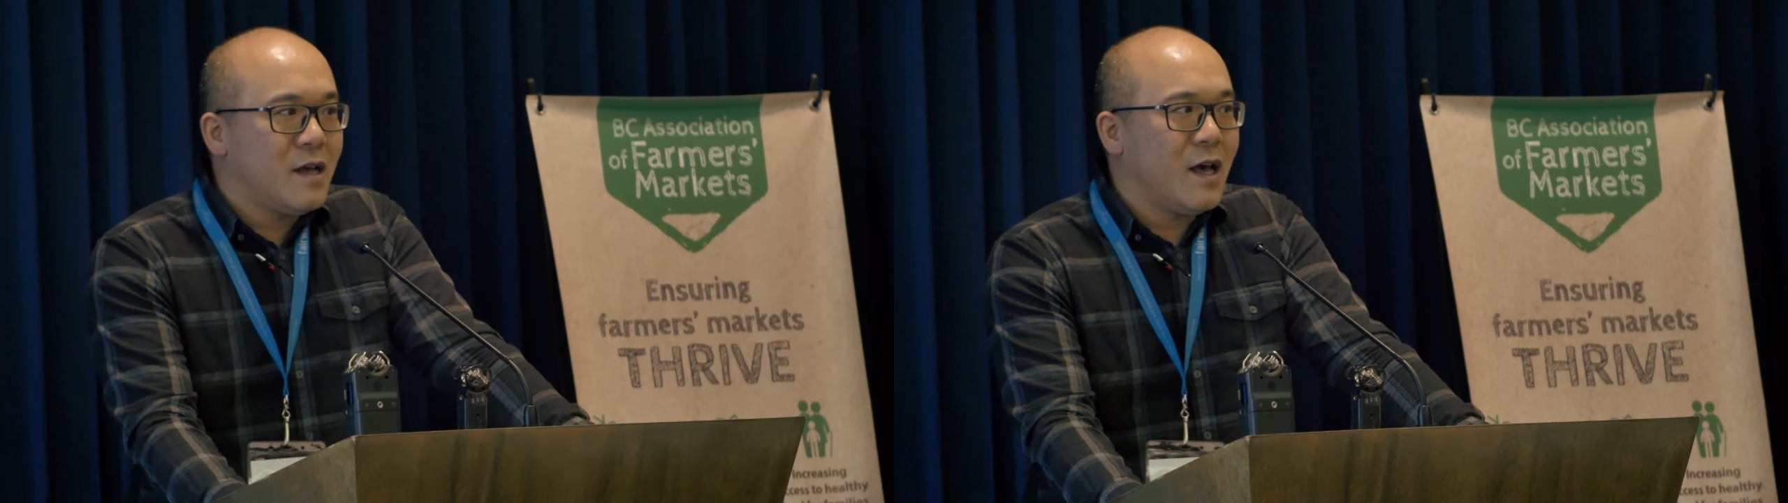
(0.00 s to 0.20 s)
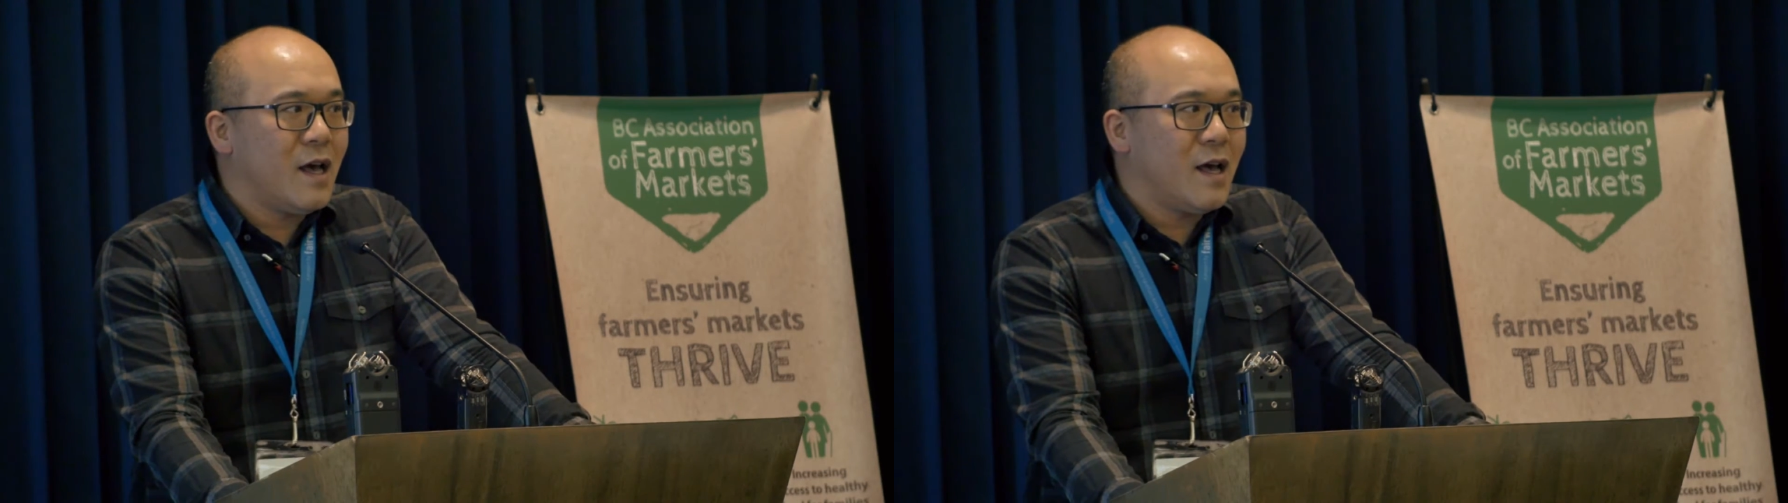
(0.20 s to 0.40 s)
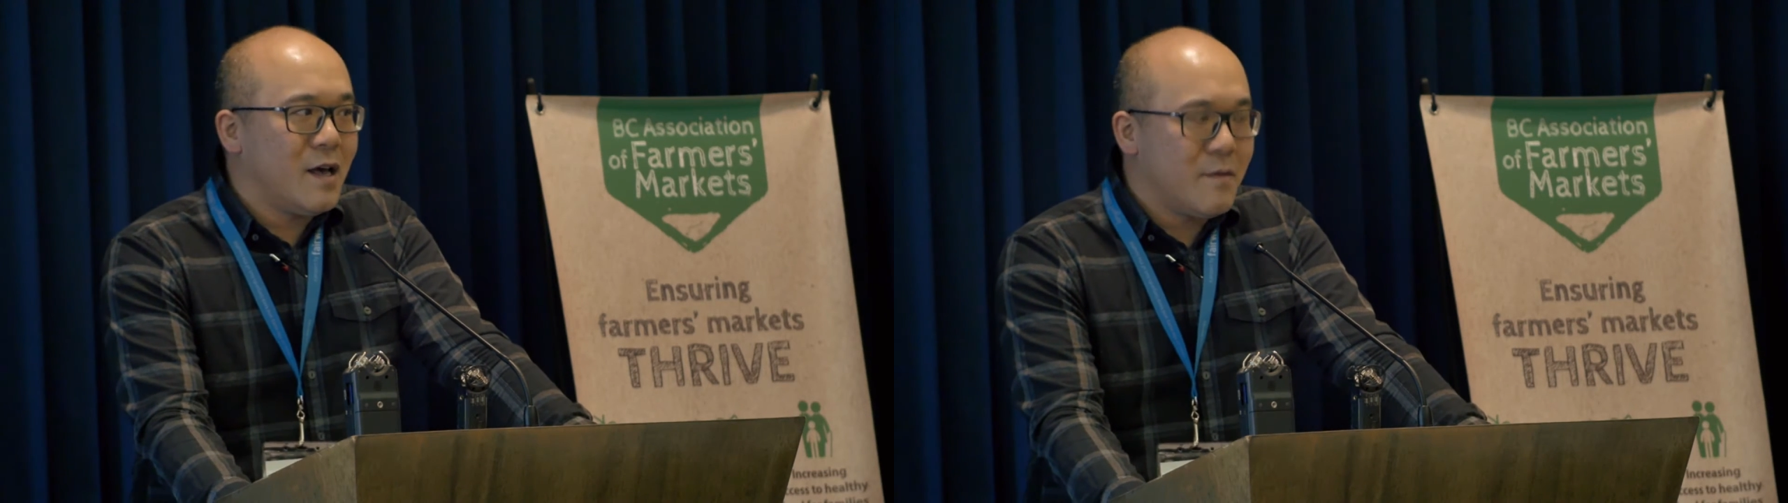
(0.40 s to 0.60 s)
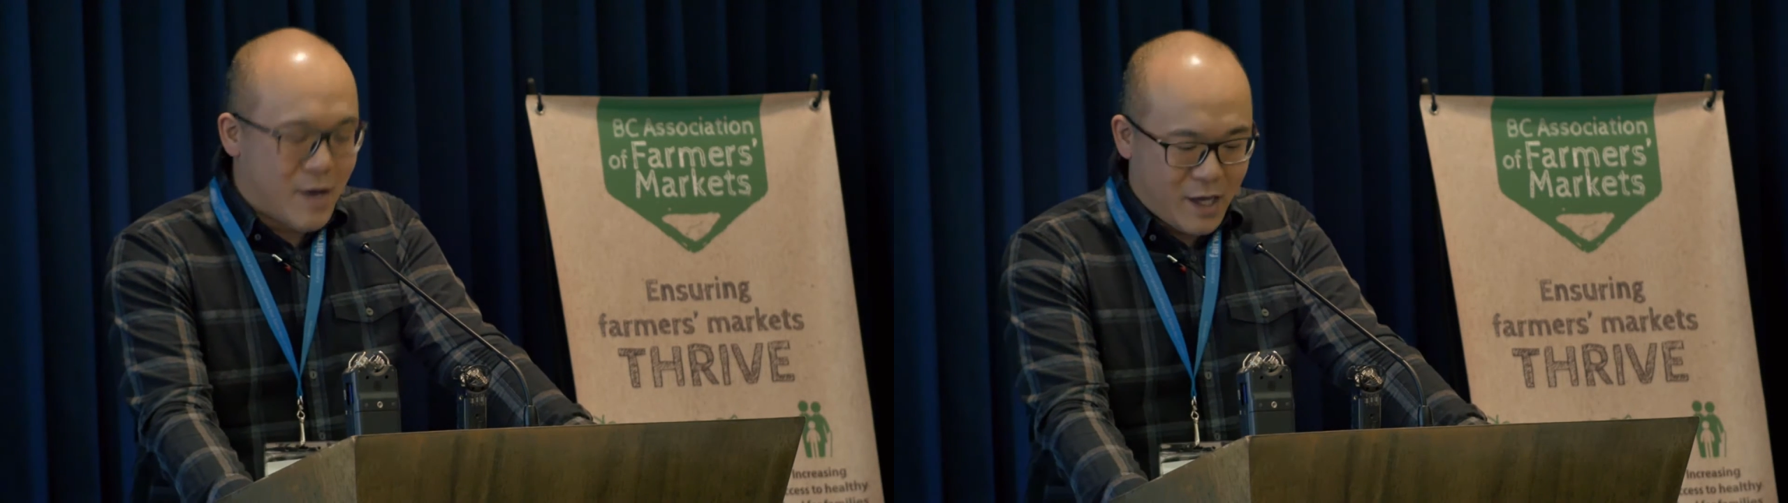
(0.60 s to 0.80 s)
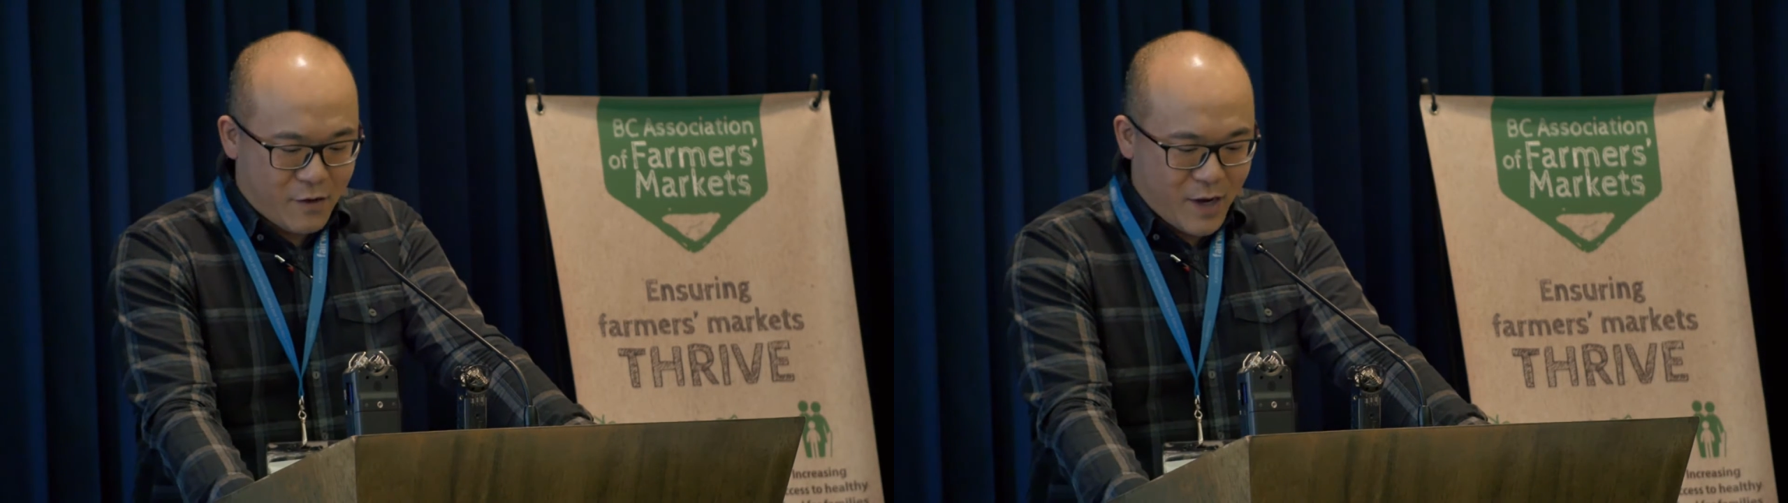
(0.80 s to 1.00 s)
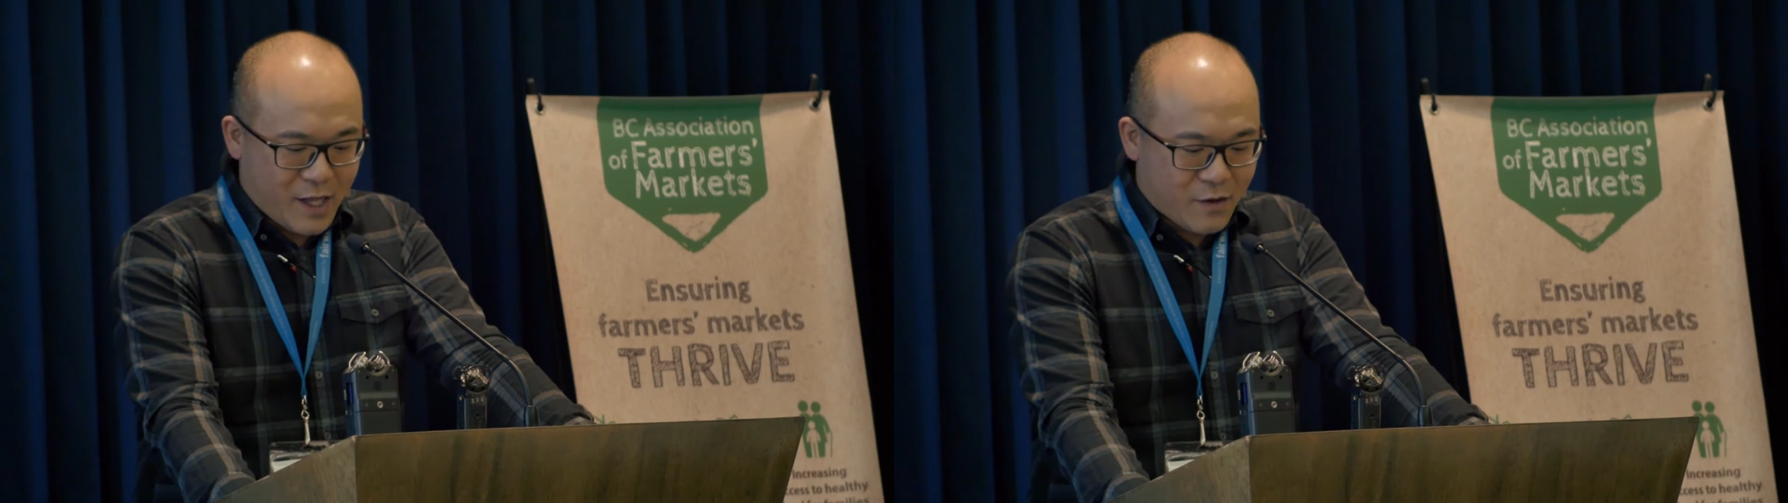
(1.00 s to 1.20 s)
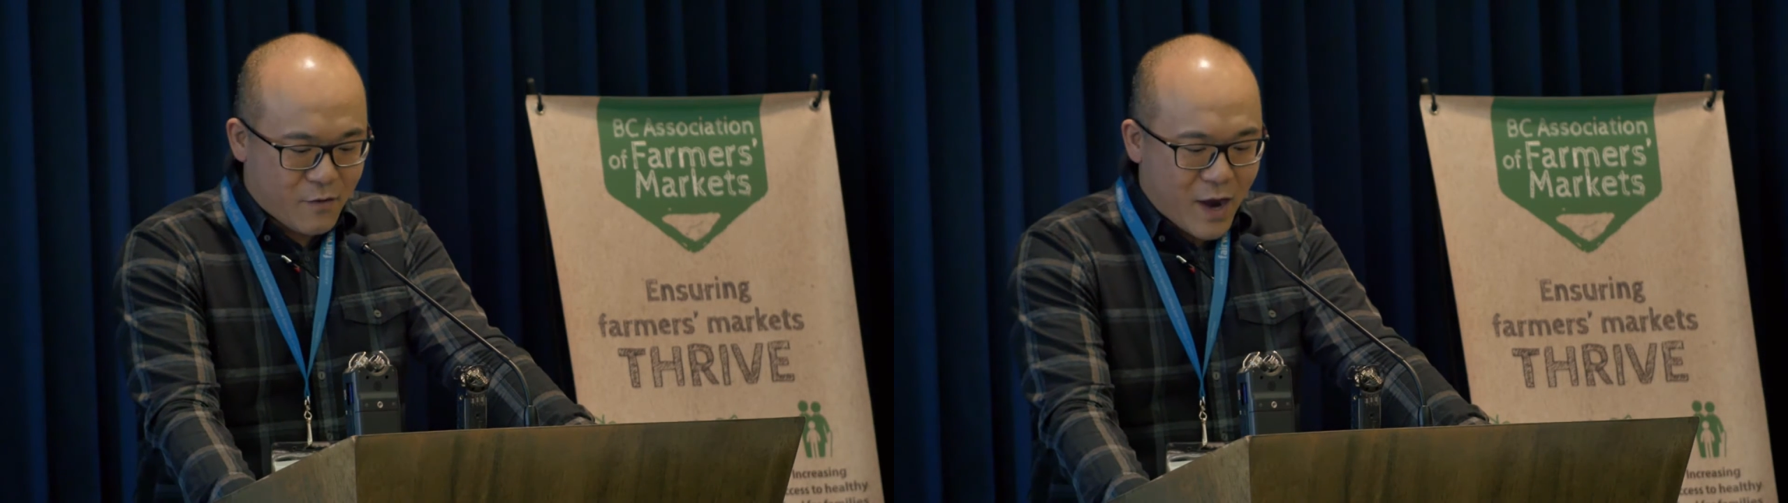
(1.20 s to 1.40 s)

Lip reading: My great